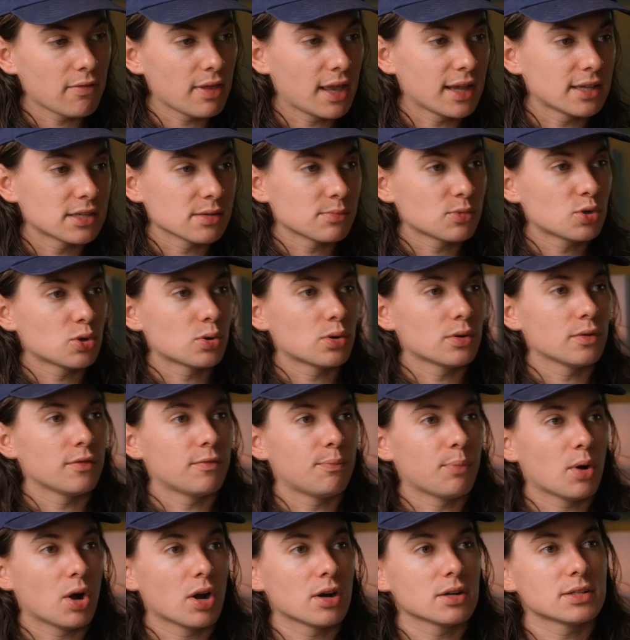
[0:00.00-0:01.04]
like some sort of
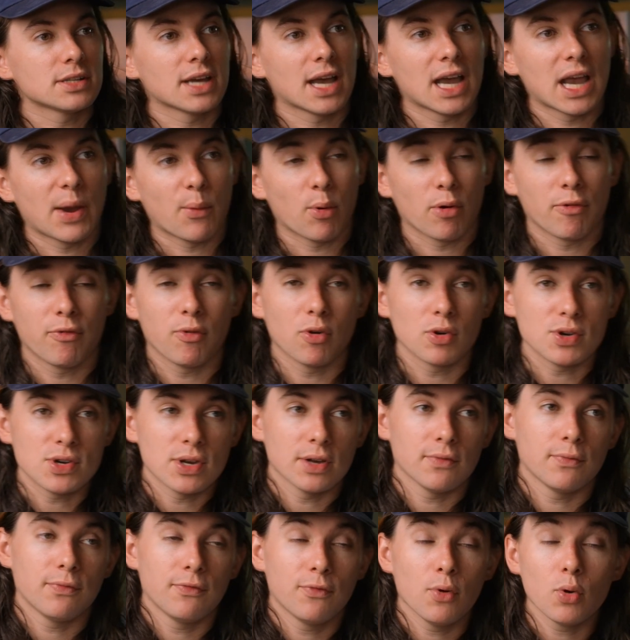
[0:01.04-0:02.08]
part-time or
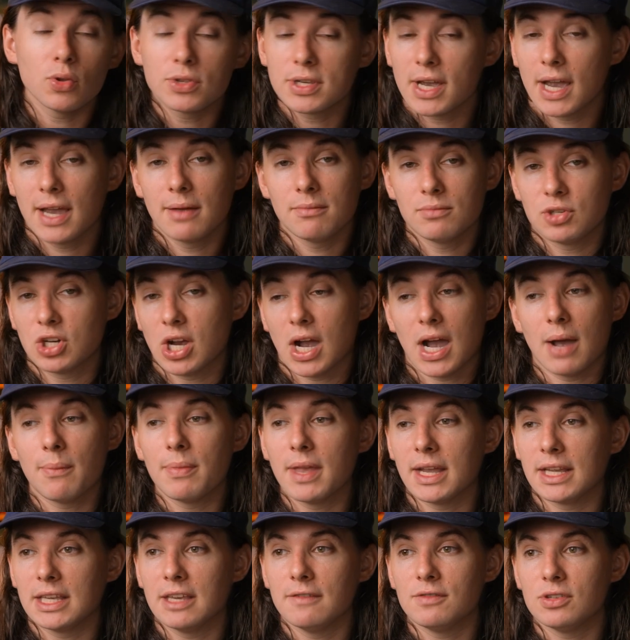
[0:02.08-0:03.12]
full-time job
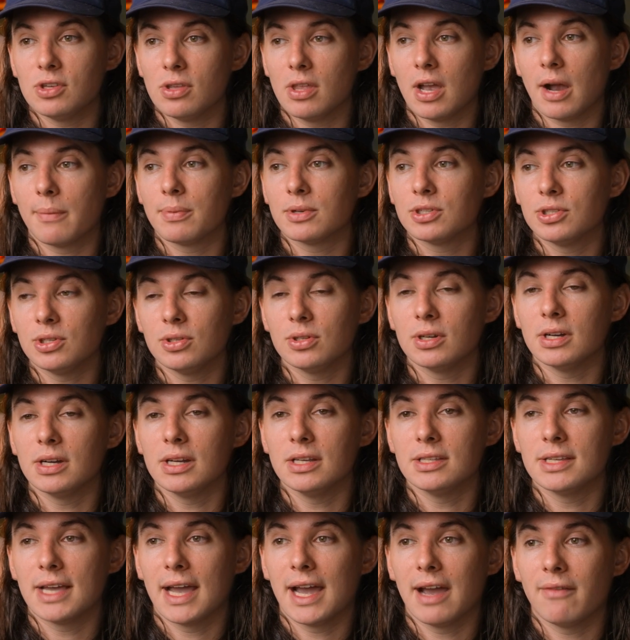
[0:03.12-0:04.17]
that gives you the
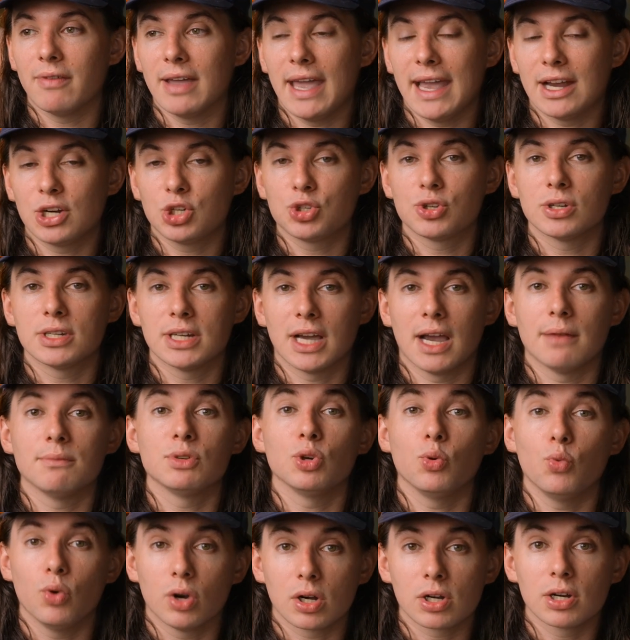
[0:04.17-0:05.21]
opportunity to have extra time
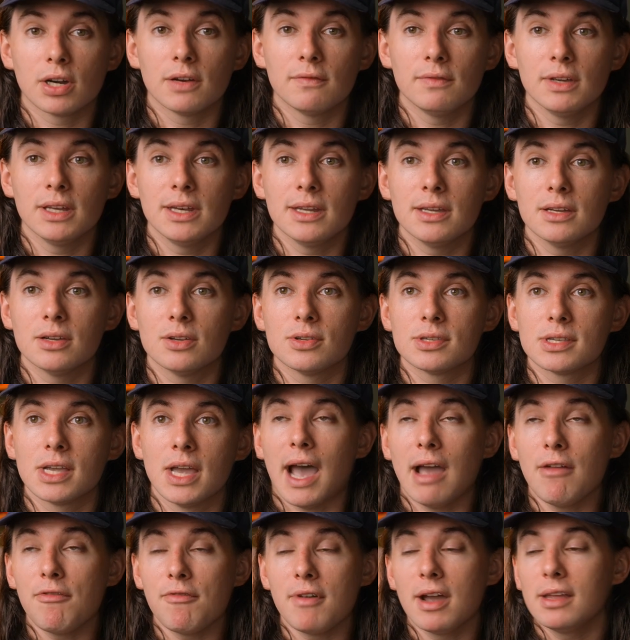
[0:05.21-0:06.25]
to work on videos.
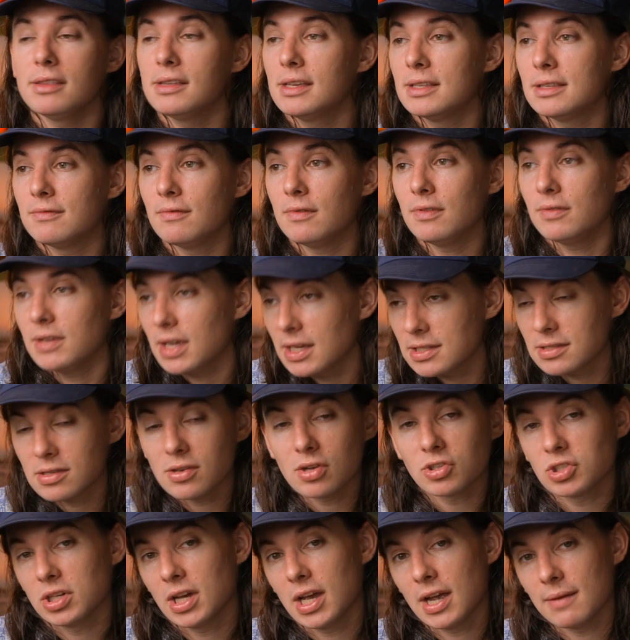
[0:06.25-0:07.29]
I find that it takes a
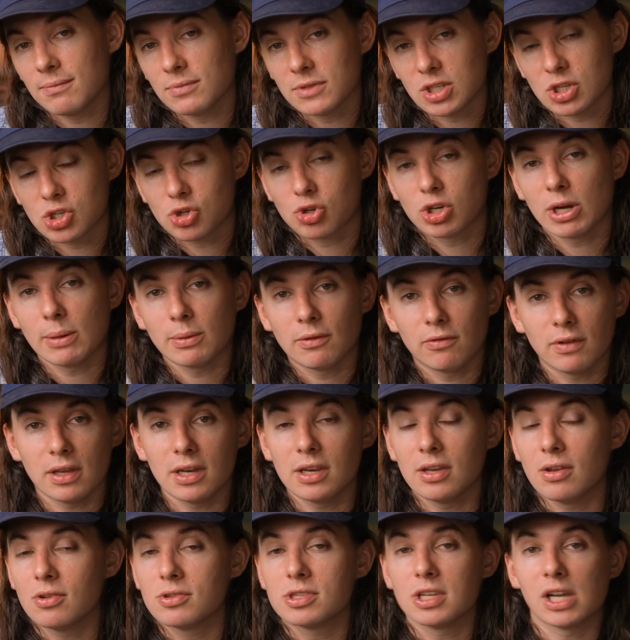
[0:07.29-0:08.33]
long time to script
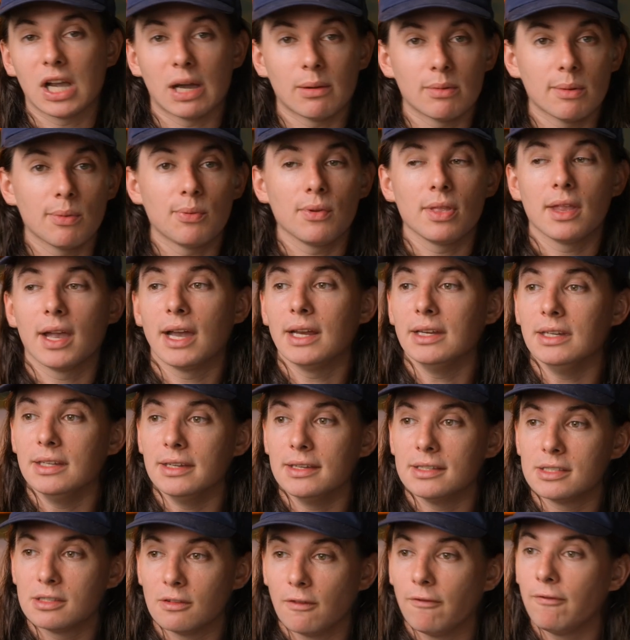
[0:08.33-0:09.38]
videos, to come up with
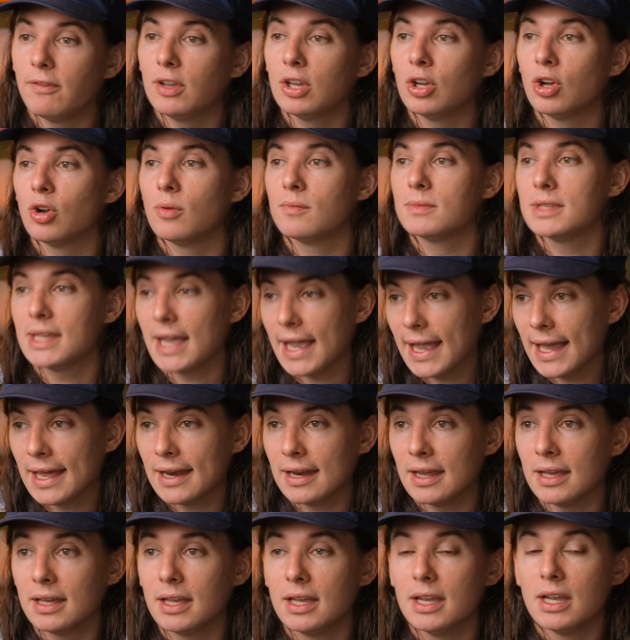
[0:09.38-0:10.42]
ideas, to film, to
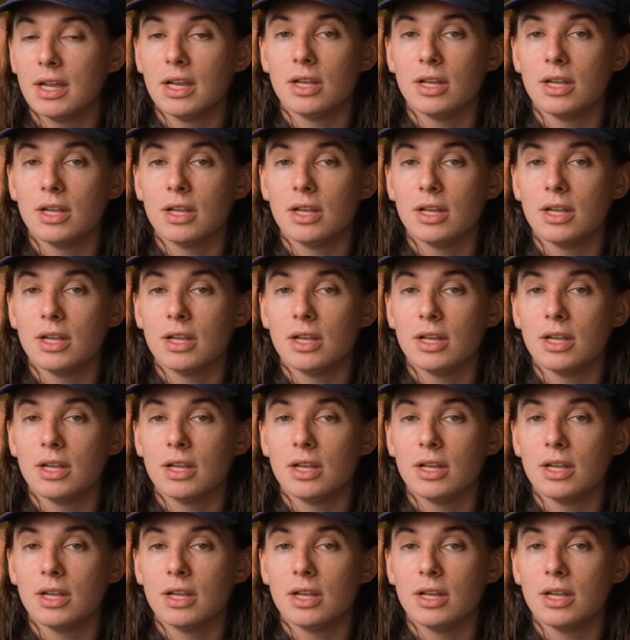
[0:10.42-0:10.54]
edit.